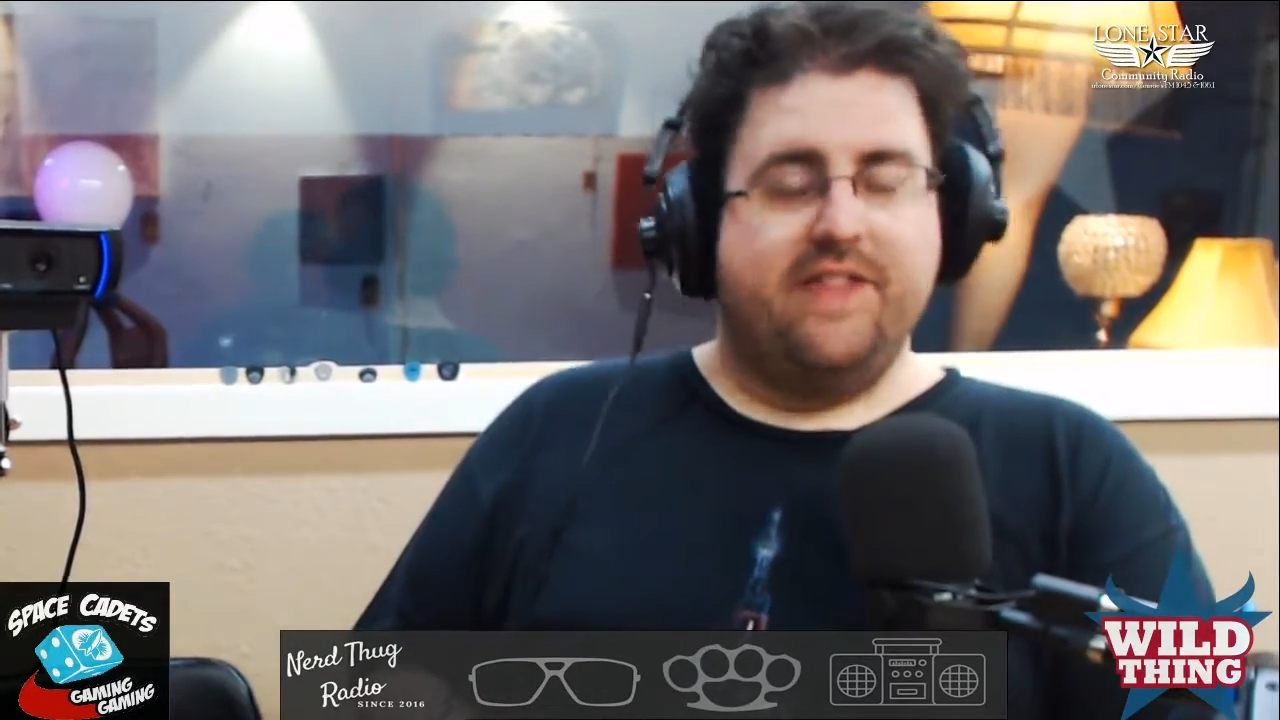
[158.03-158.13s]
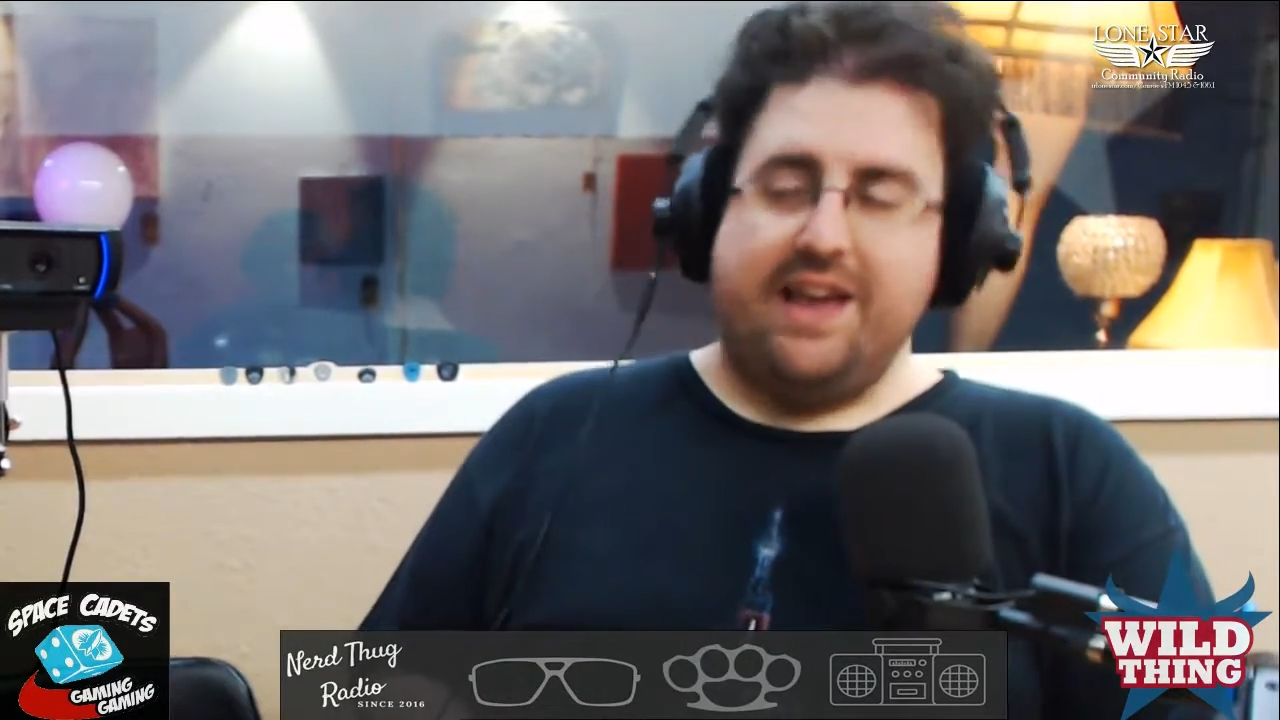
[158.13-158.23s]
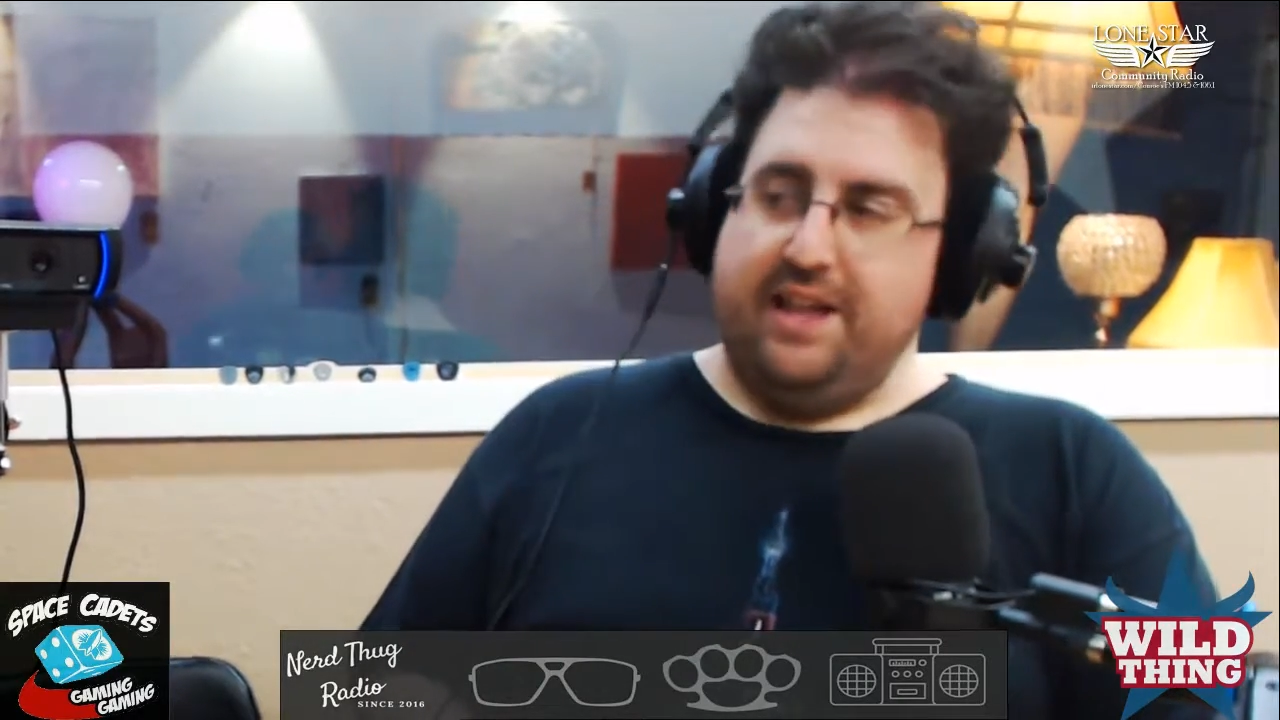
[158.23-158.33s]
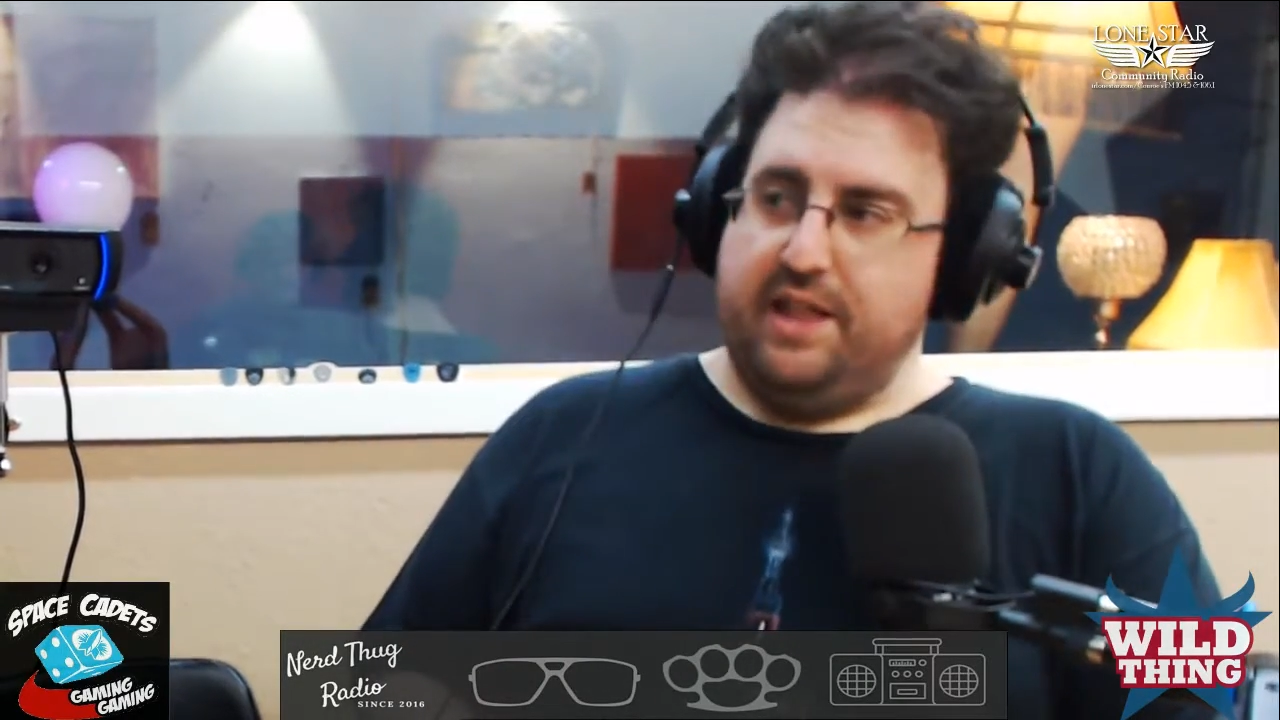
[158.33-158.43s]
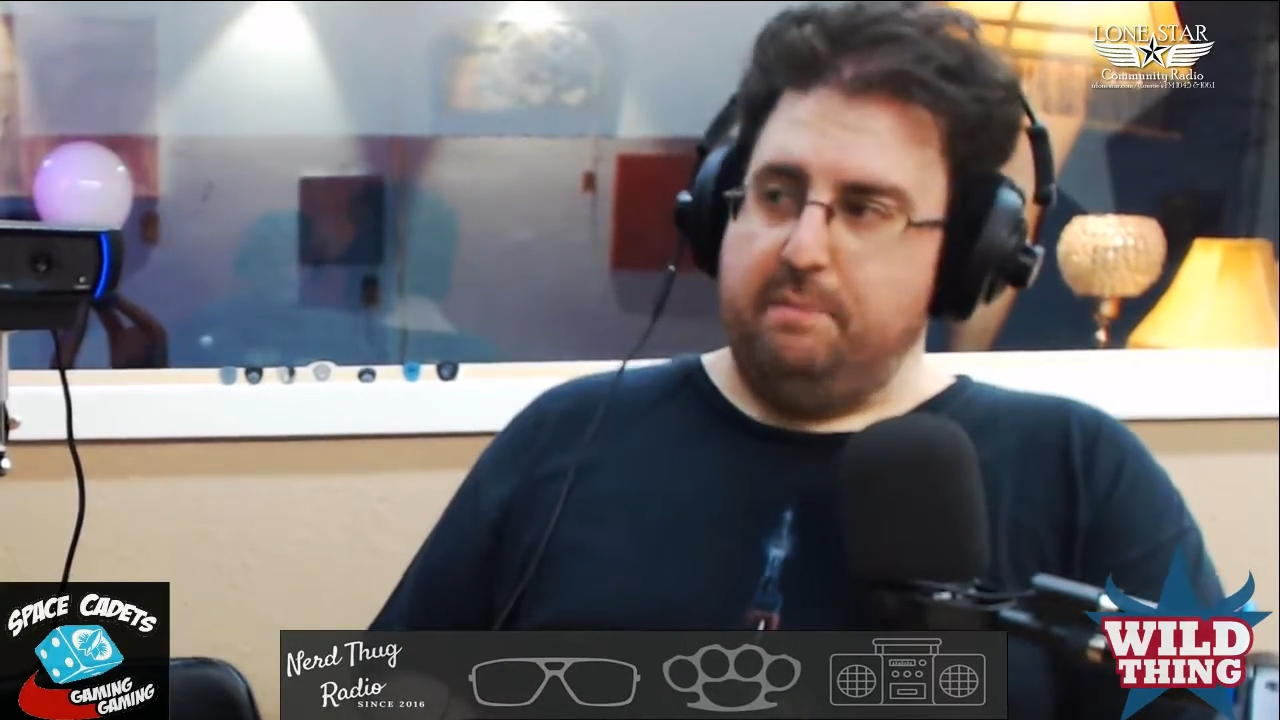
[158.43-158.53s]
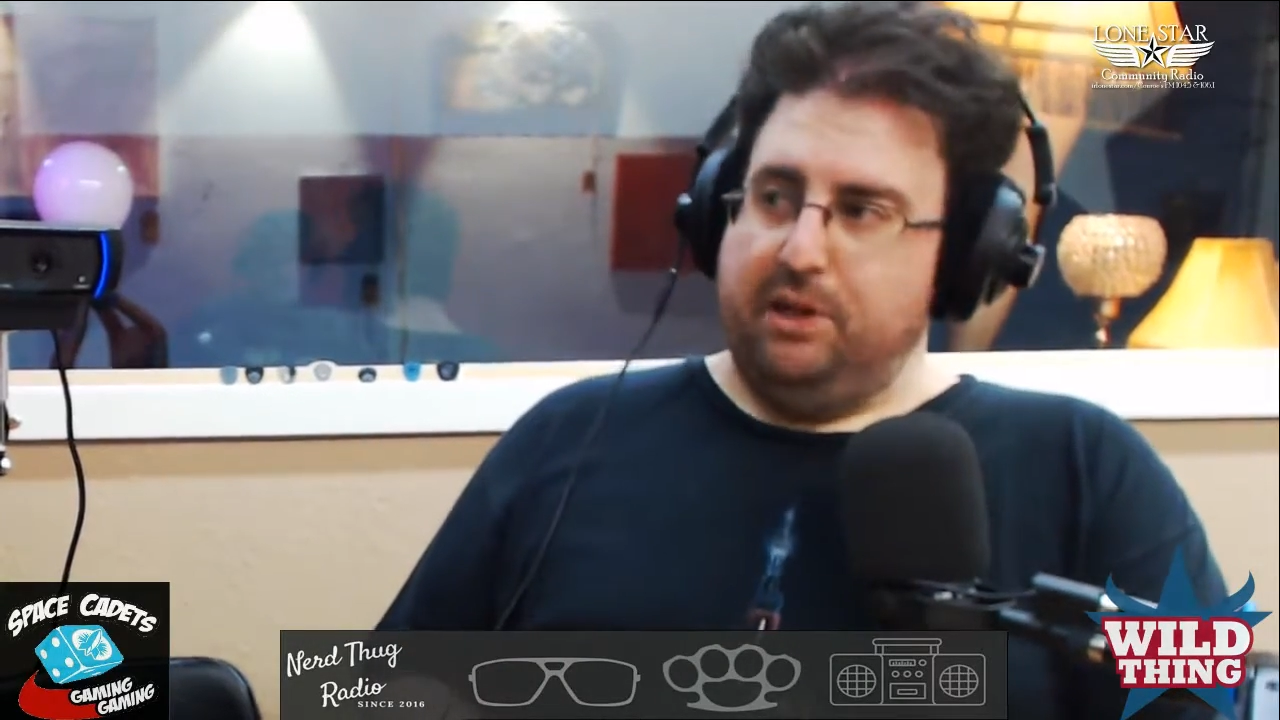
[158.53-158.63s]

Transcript: They